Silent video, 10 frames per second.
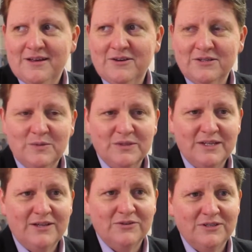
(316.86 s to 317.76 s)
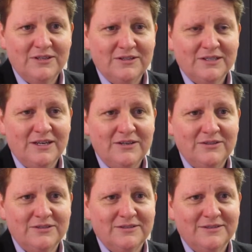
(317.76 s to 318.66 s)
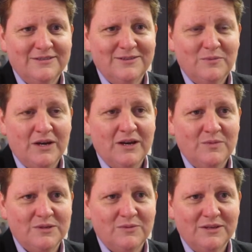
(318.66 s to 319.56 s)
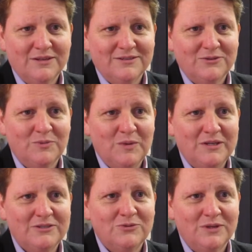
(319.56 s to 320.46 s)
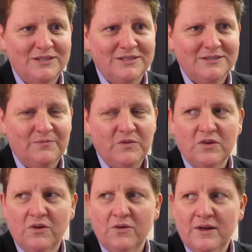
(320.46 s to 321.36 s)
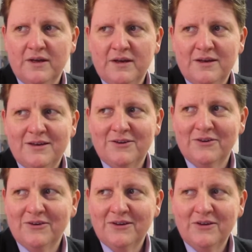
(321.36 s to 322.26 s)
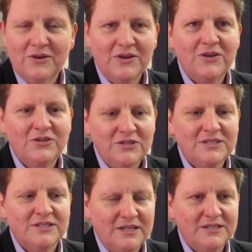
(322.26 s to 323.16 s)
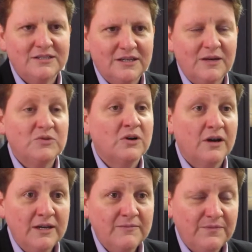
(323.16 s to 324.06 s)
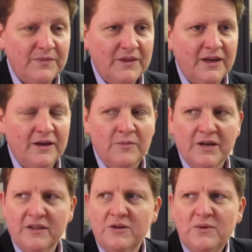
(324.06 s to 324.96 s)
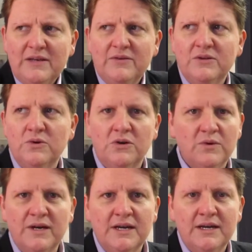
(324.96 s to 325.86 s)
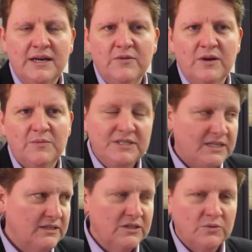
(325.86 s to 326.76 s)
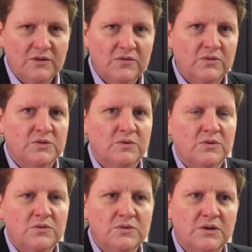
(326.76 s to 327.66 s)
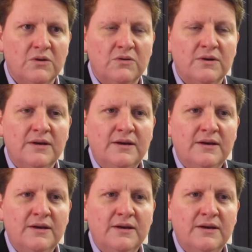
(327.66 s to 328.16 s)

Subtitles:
You know, someone said, how long do you think it'll take you to muck up something? It took me about 2 weeks. So, you know, you just need to keep trying. And I think we live in a world where, particularly in the workforce, we're all so